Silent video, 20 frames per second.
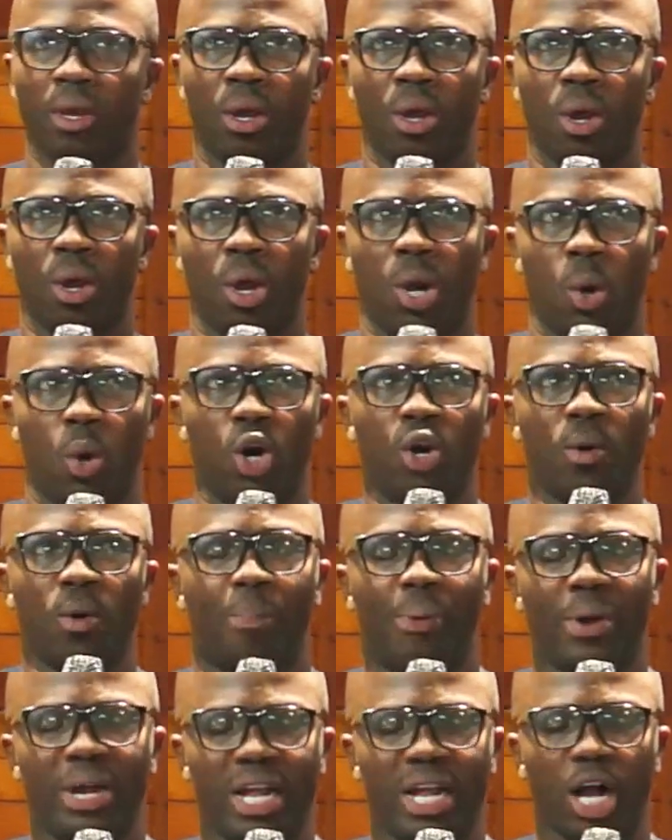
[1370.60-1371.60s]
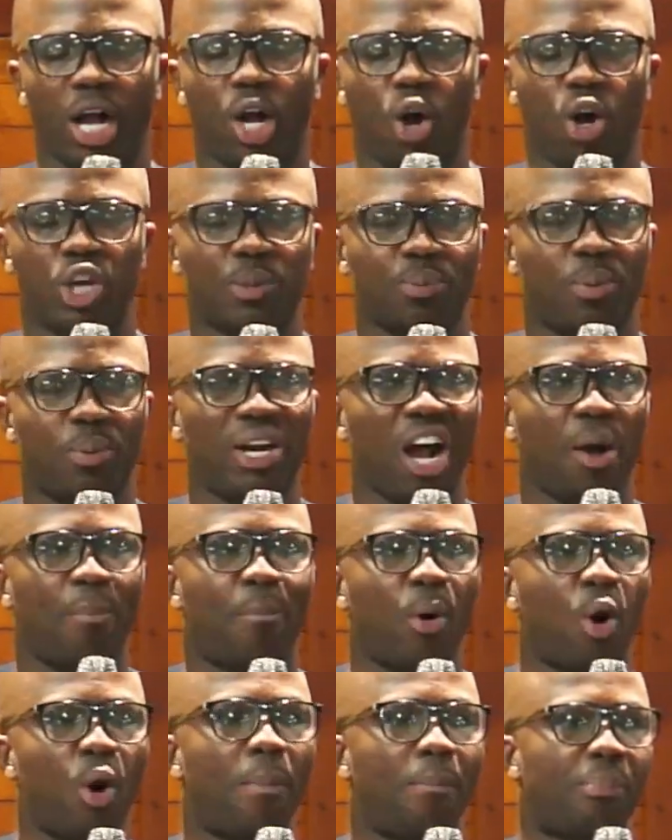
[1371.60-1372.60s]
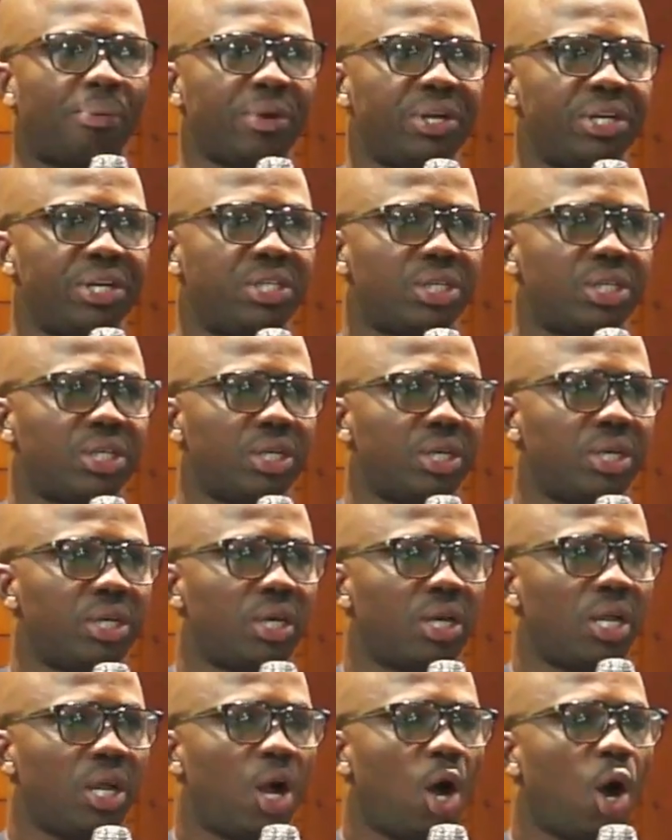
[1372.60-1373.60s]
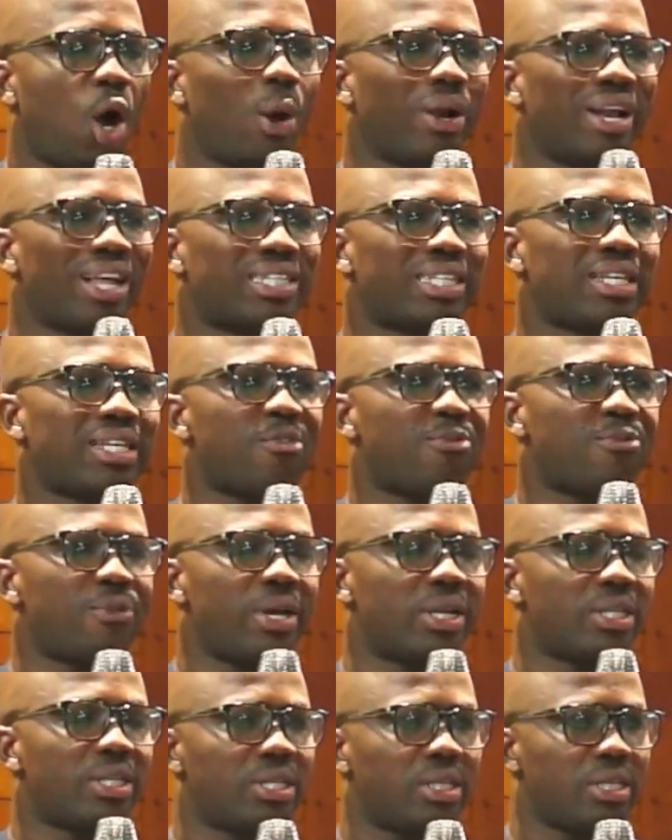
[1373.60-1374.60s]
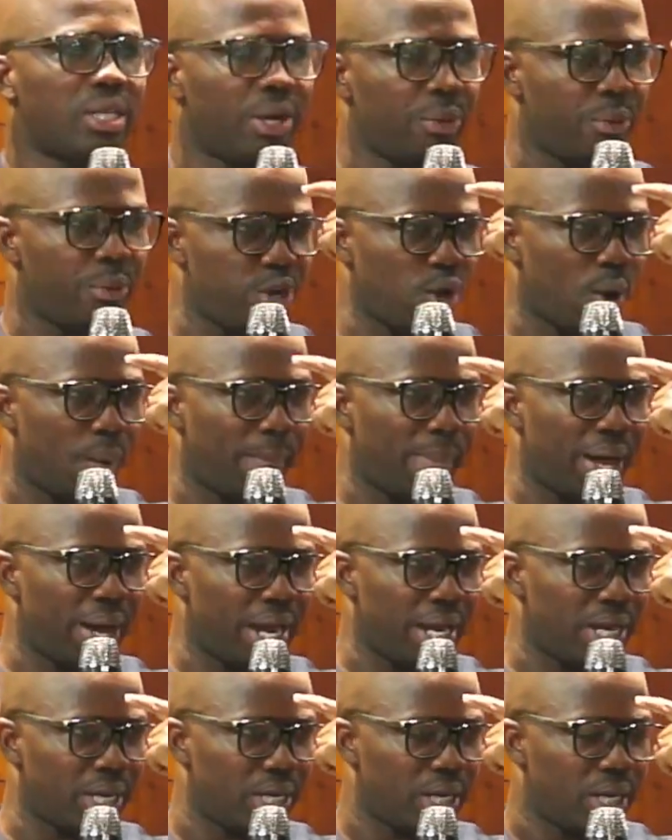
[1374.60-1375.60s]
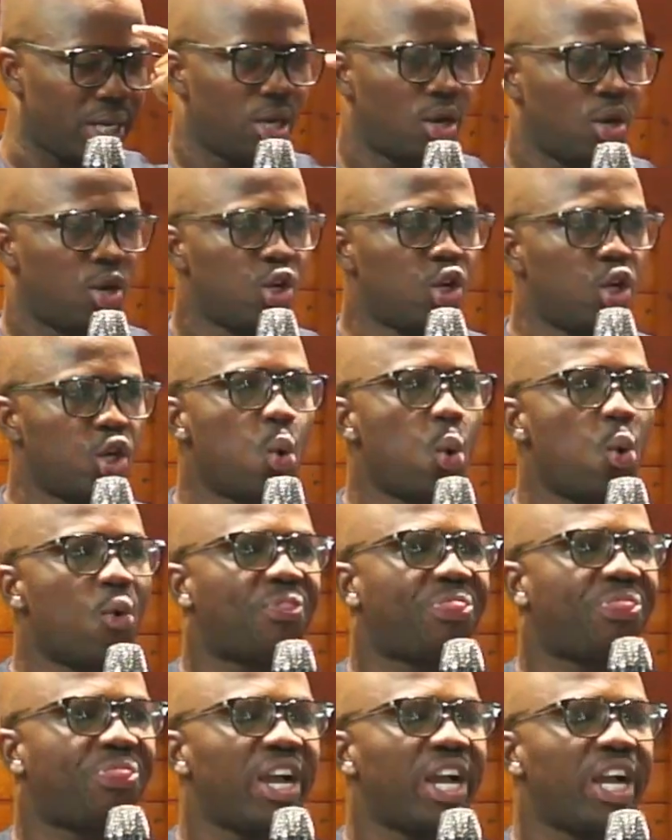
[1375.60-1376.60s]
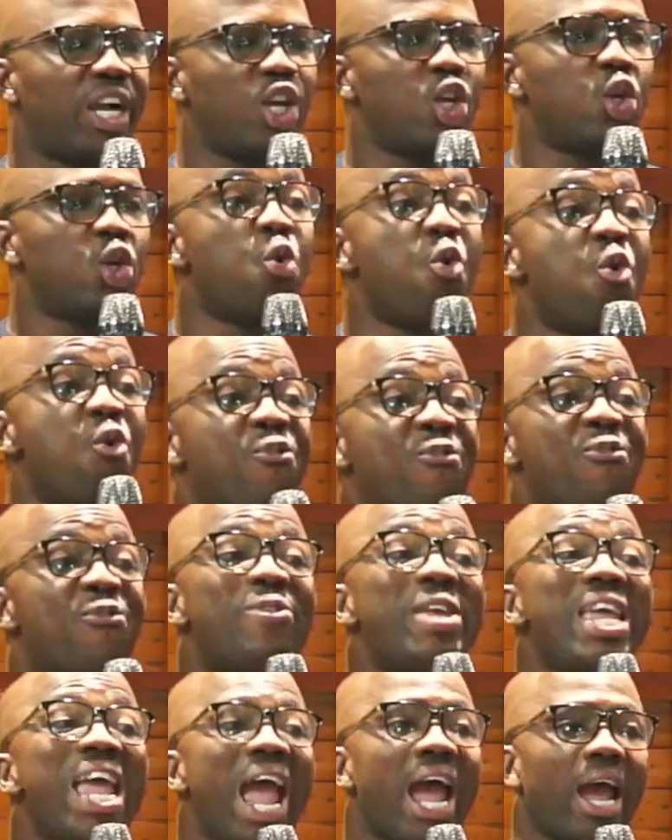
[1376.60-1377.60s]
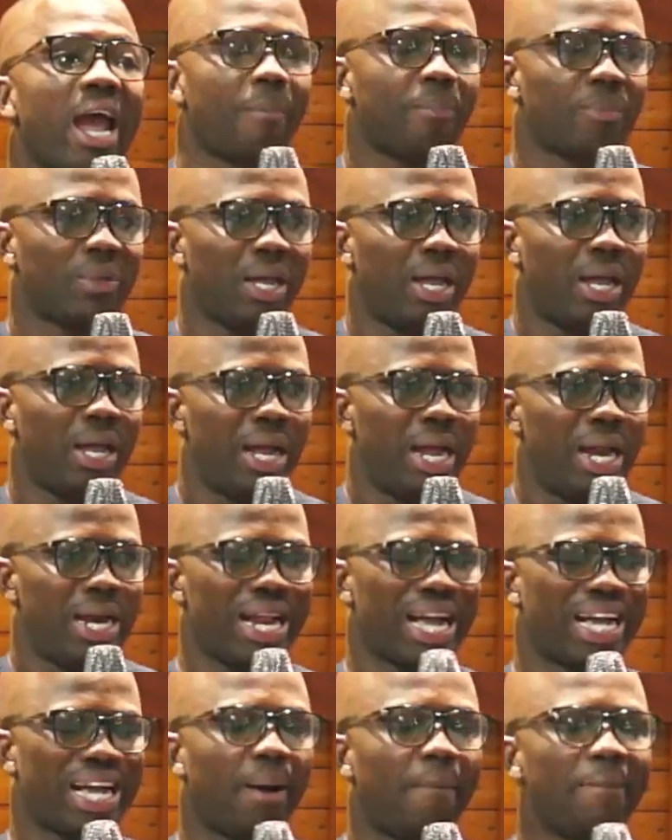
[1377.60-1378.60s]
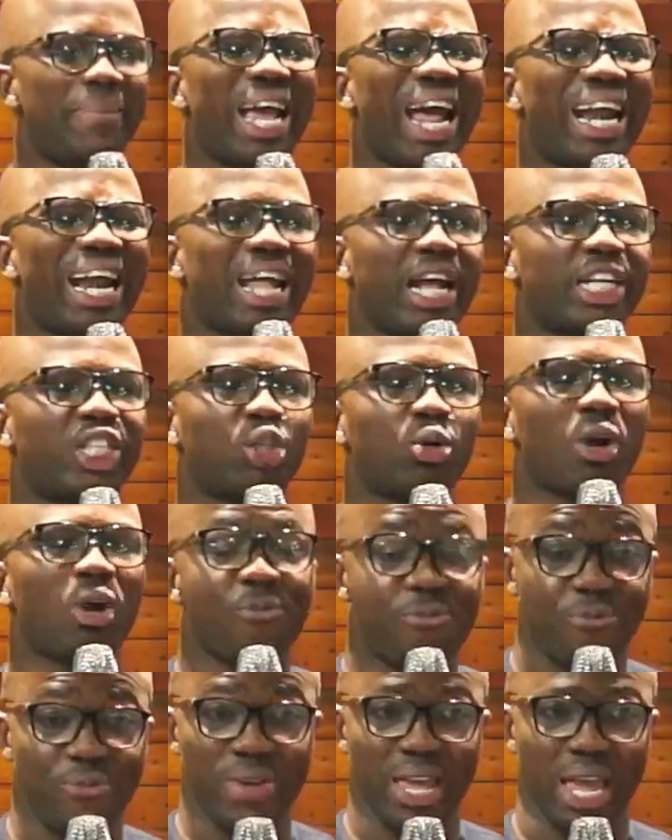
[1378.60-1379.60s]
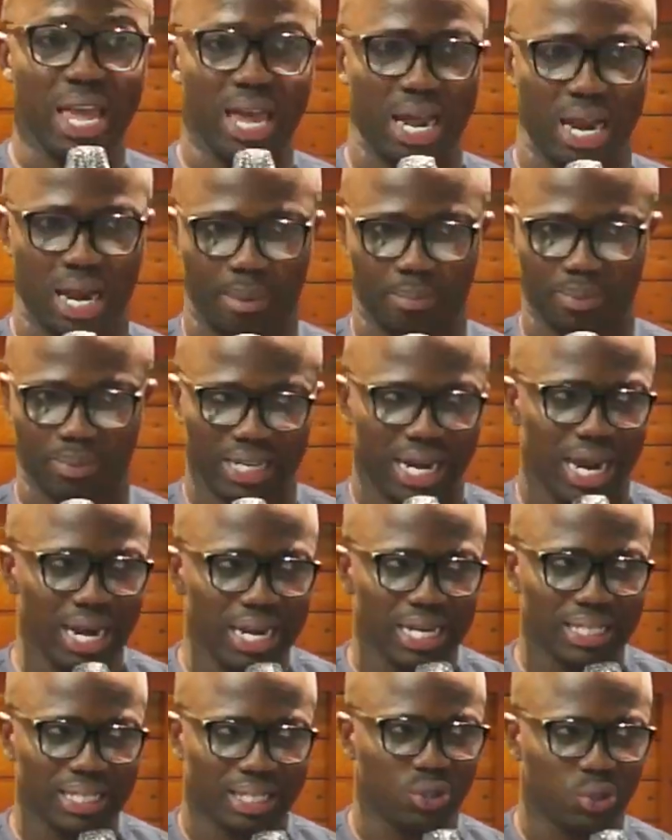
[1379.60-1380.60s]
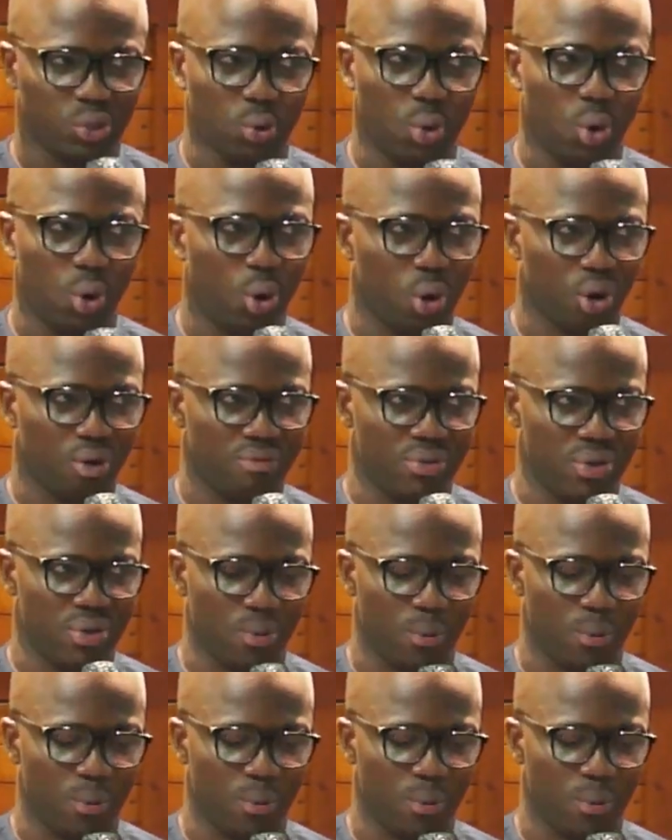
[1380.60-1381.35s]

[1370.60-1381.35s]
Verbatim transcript: when you preach the gospel that Paul preached, on the surface, with your mind, you think you fear. There can be a natural fear, and I'm saying this thing to all of you.